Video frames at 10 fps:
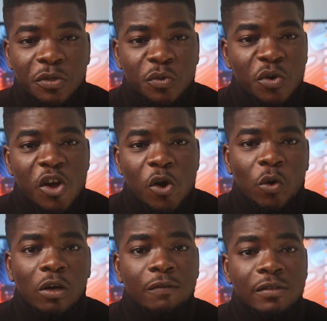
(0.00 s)
you
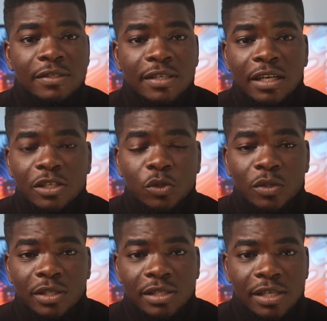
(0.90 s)
or even selling your
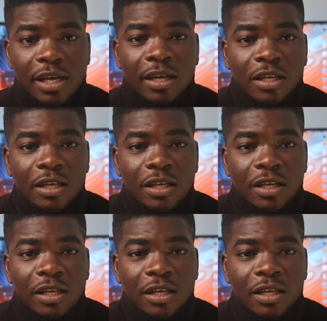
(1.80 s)
data.